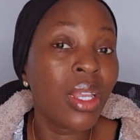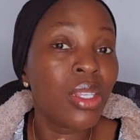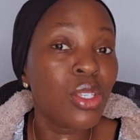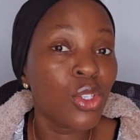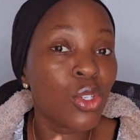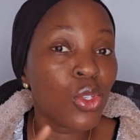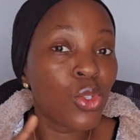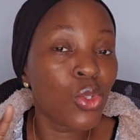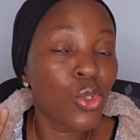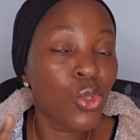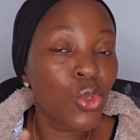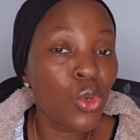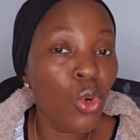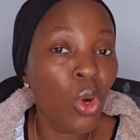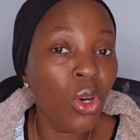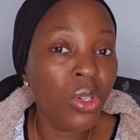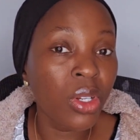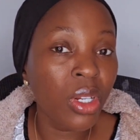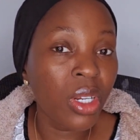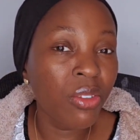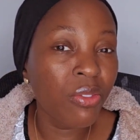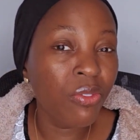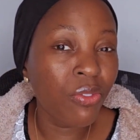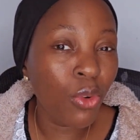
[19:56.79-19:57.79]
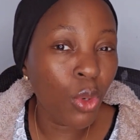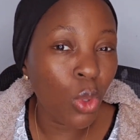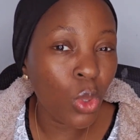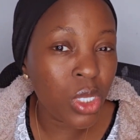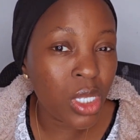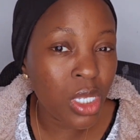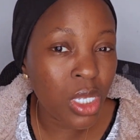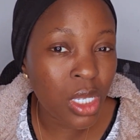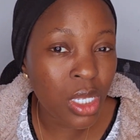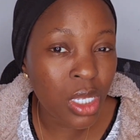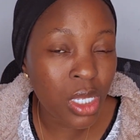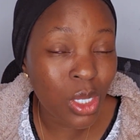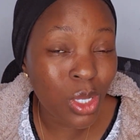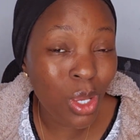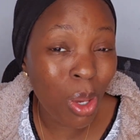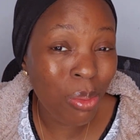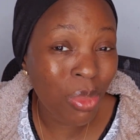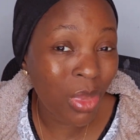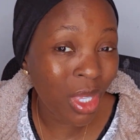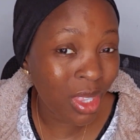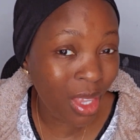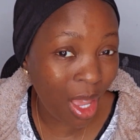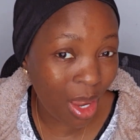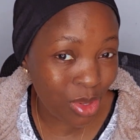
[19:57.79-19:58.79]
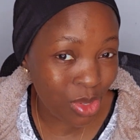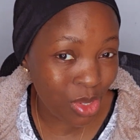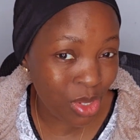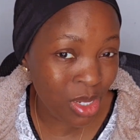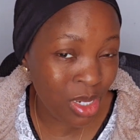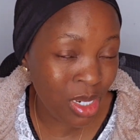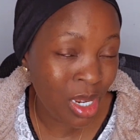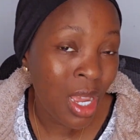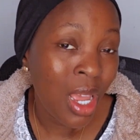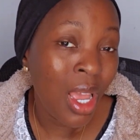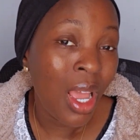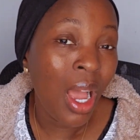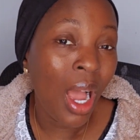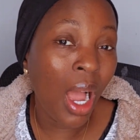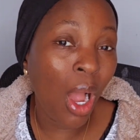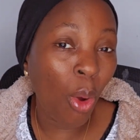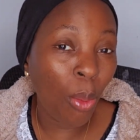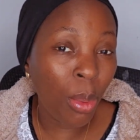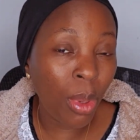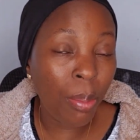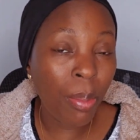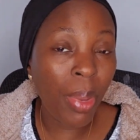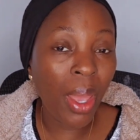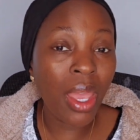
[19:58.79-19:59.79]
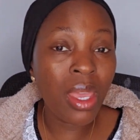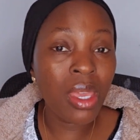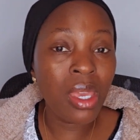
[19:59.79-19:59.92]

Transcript: That is 240 something thousand. I'll